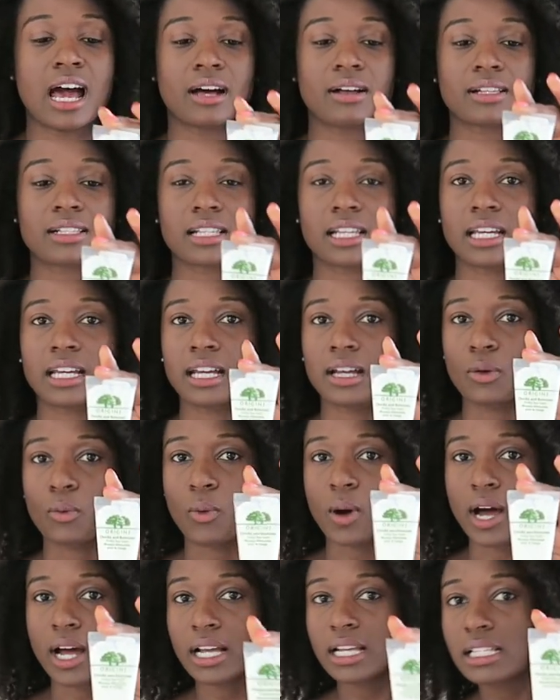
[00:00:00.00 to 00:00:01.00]
I was like,
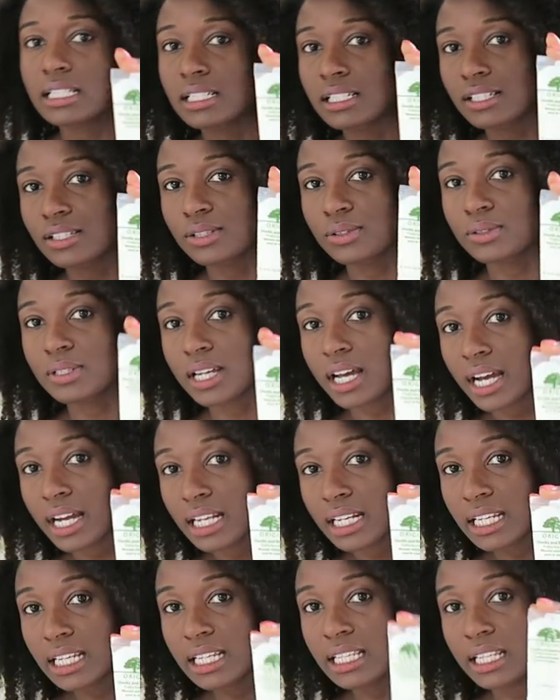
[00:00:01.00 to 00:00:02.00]
why is this so
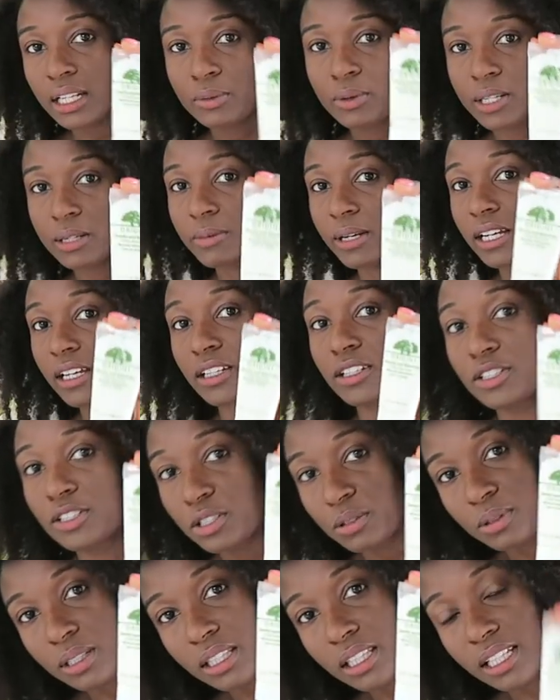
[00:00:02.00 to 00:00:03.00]
tiny? Like, what am I gonna
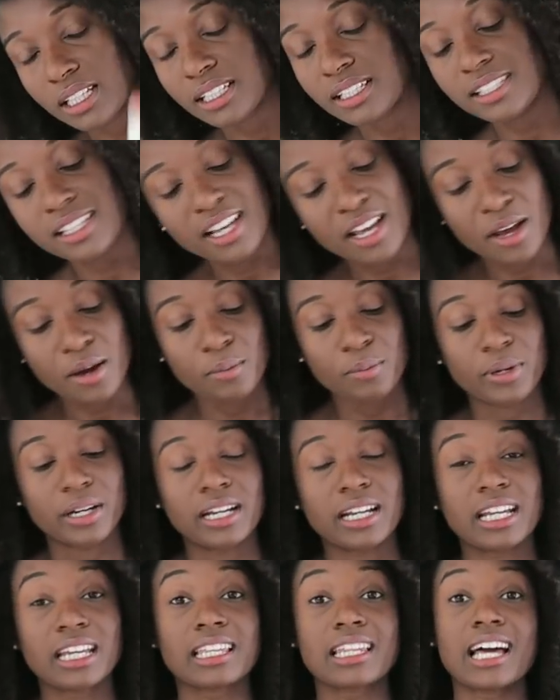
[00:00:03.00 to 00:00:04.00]
do with this?
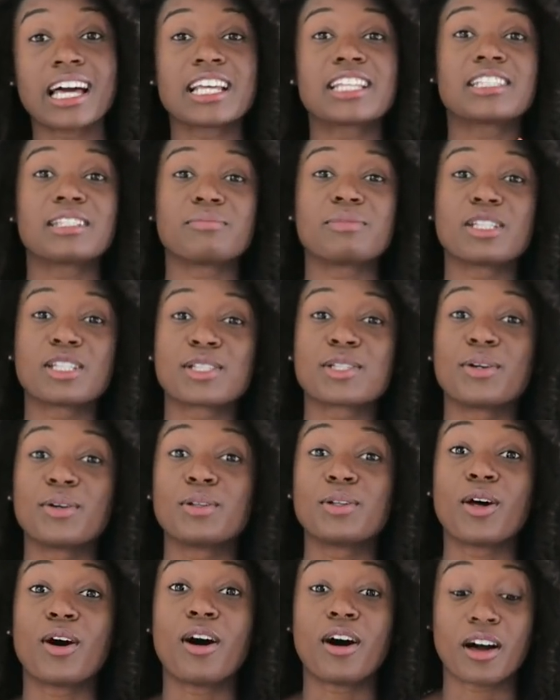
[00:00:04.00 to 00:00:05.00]
But it lasted me so
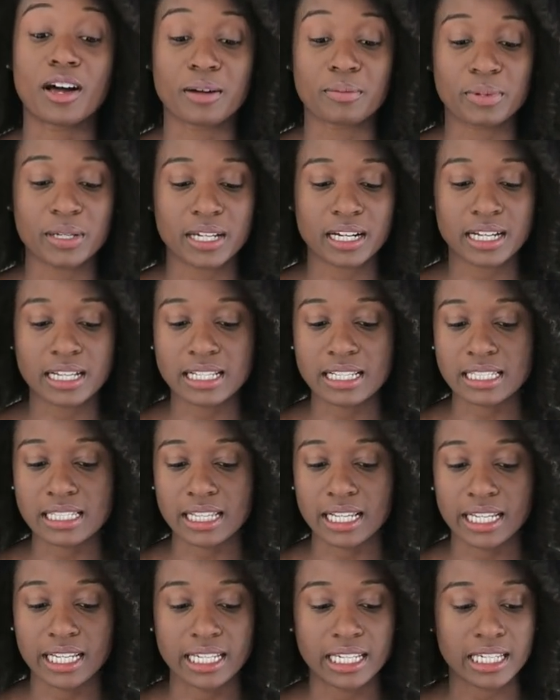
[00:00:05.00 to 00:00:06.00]
long because
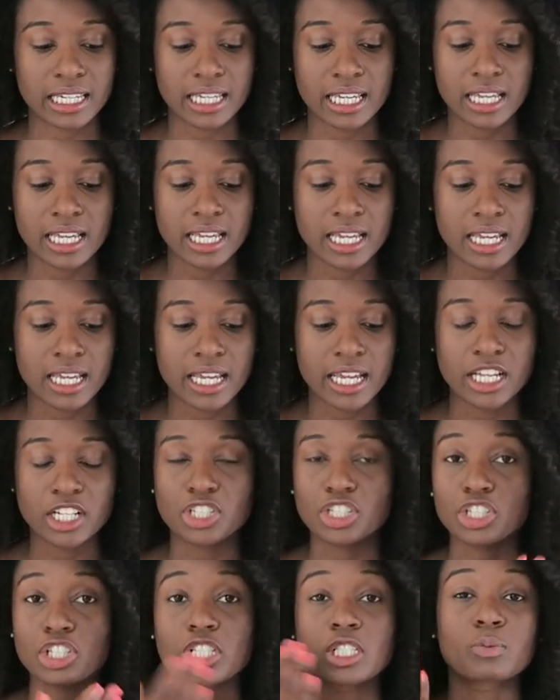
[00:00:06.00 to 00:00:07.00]
like
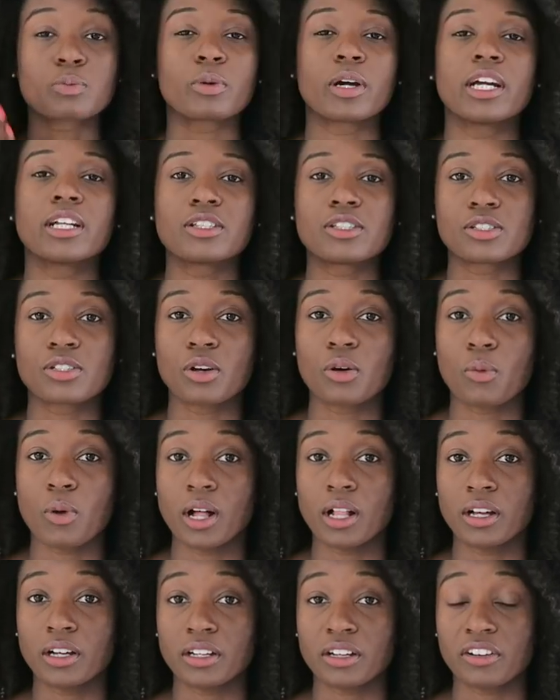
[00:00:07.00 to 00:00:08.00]
it just spreads so
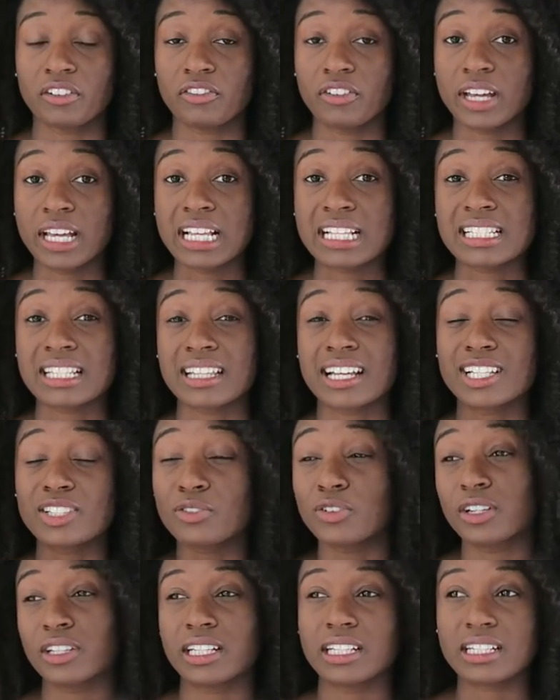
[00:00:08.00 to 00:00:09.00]
well on your face, and that's
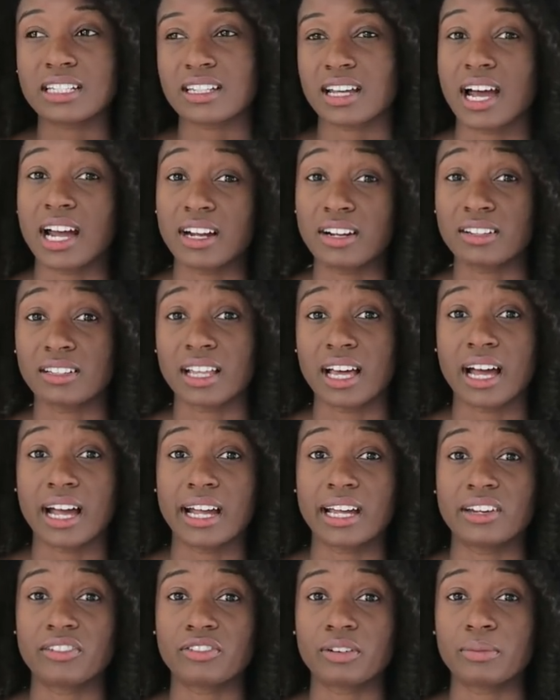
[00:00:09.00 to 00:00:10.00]
for the entire
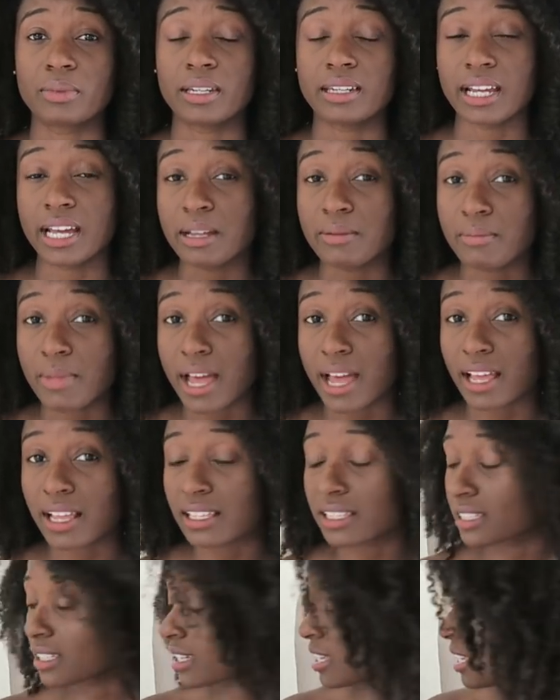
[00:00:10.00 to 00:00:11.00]
line, from the night
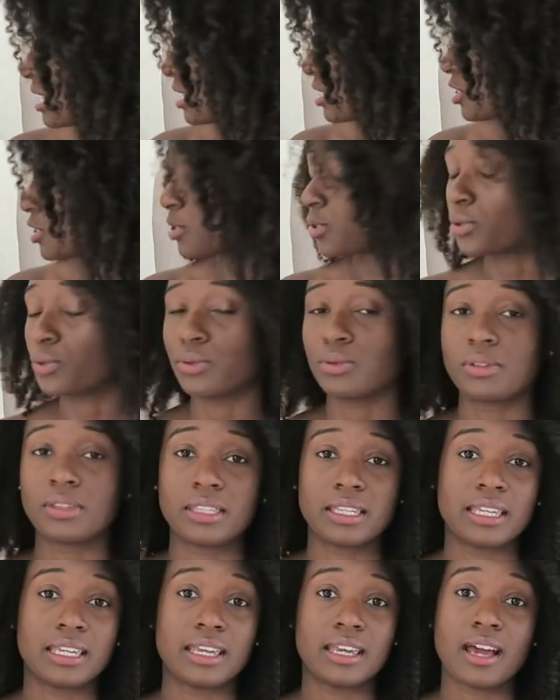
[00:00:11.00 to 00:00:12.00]
mask to
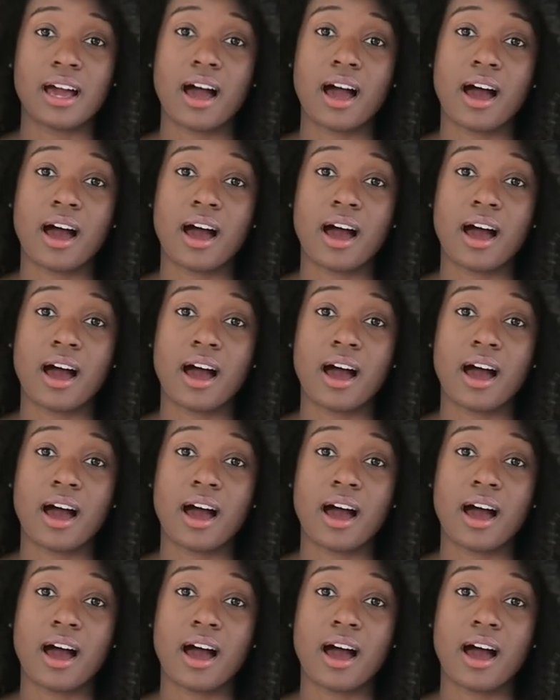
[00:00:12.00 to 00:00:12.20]
the